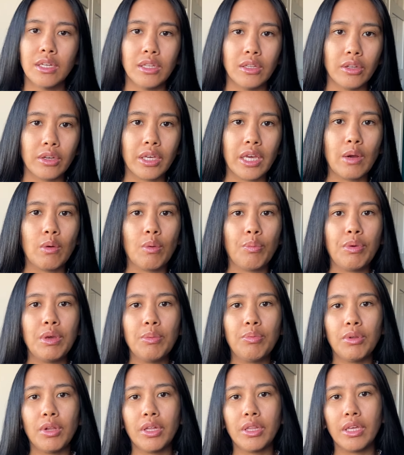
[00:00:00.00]
looking at what
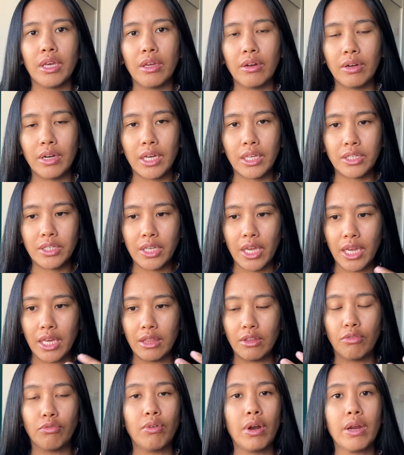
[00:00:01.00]
people on the internet say in
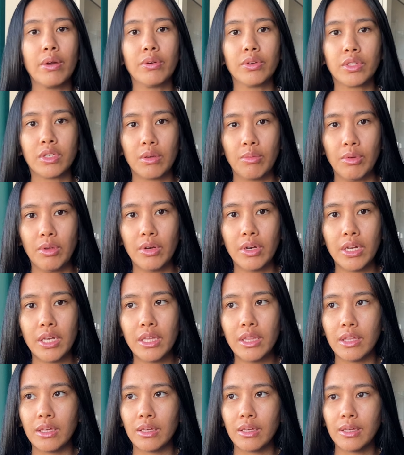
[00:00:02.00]
the fragrance community.
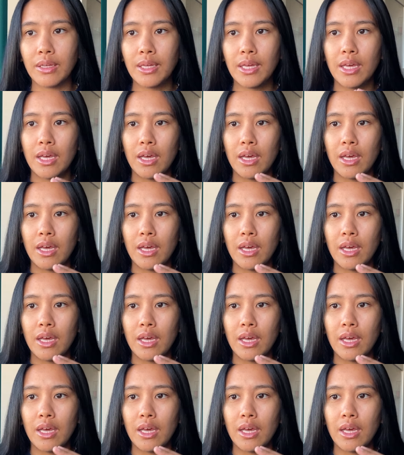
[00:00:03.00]
The